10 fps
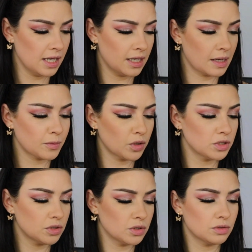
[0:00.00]
and I'm going
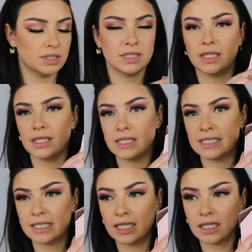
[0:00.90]
to use the
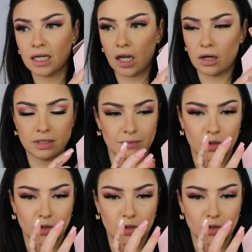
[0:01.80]
Skin Gloss.